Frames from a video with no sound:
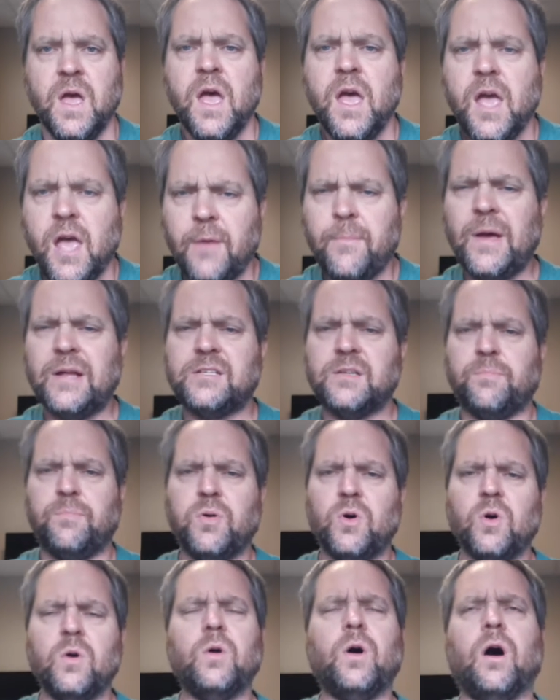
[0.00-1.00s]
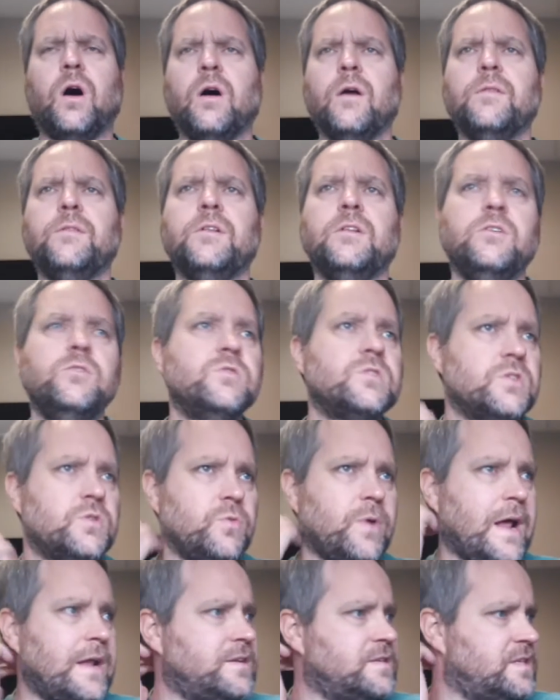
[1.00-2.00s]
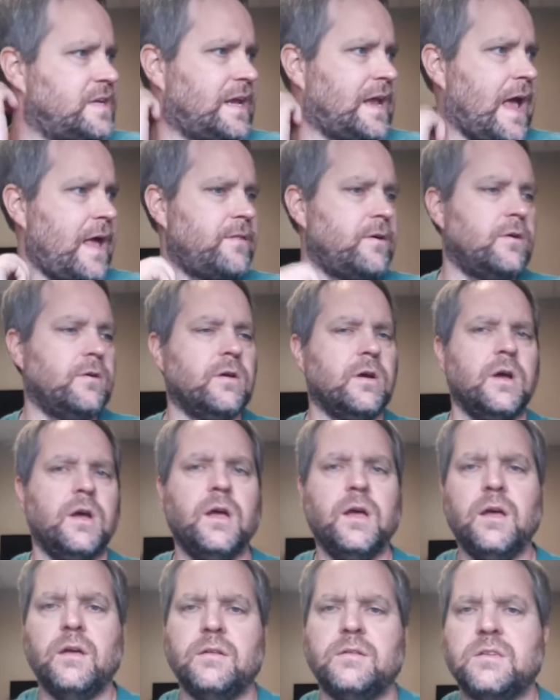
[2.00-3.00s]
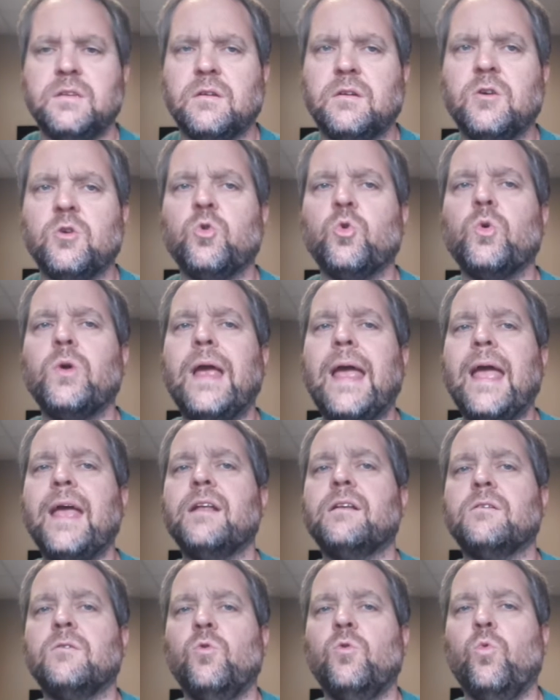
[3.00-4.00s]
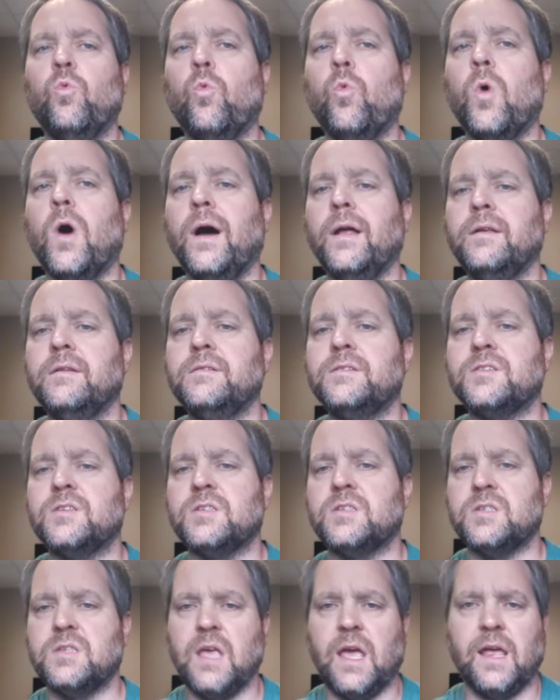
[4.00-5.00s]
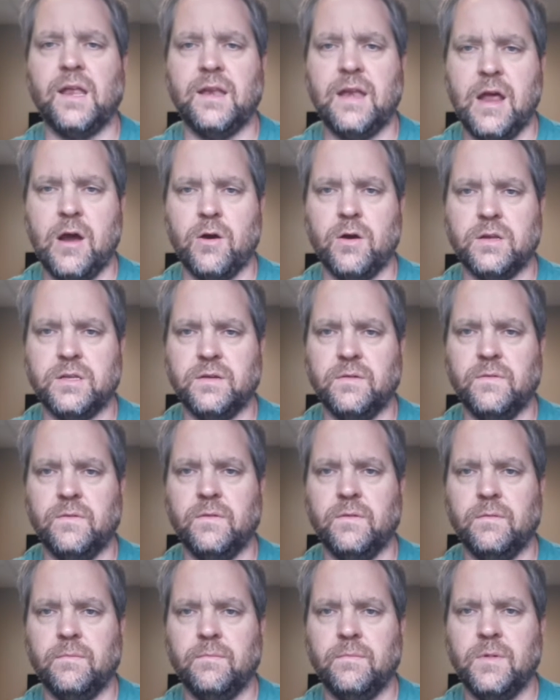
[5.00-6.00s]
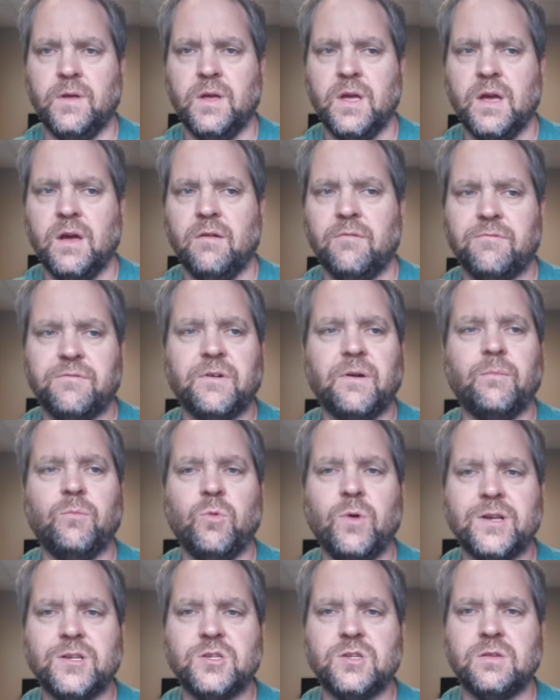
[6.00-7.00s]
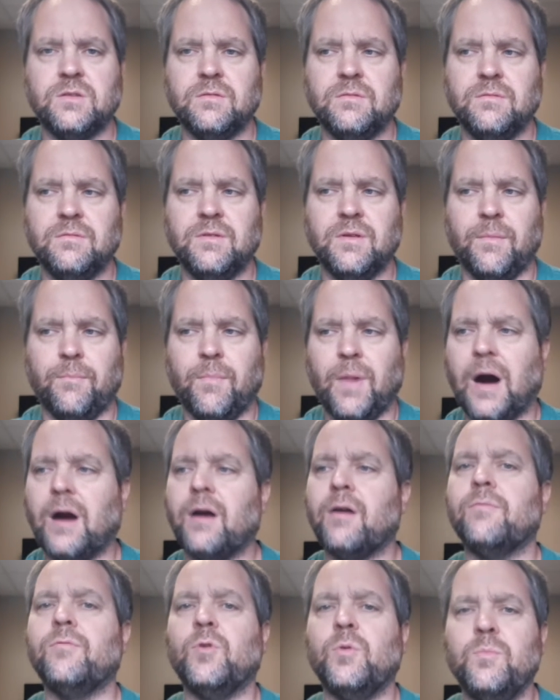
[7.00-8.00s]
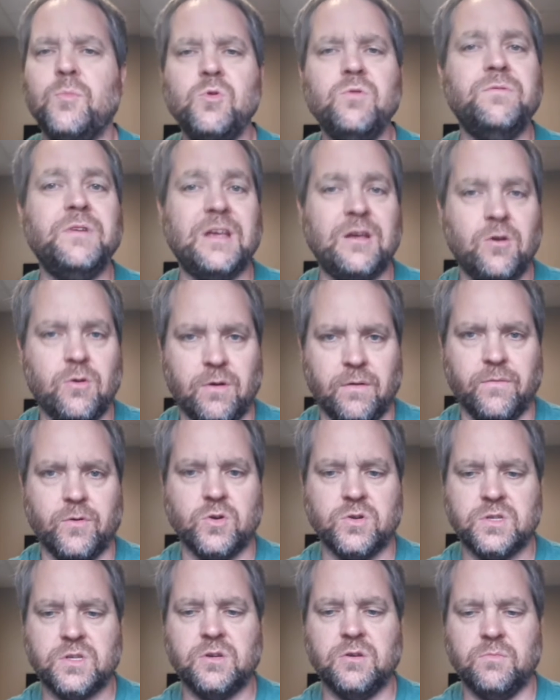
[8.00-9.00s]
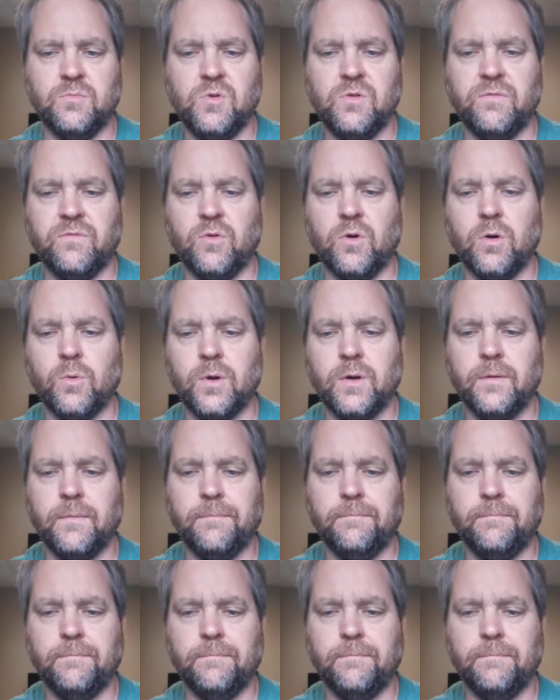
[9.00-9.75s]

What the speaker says: It meant to pull all the loose threads together to create one sustained narrative from which the Marvel movie universe could move forward.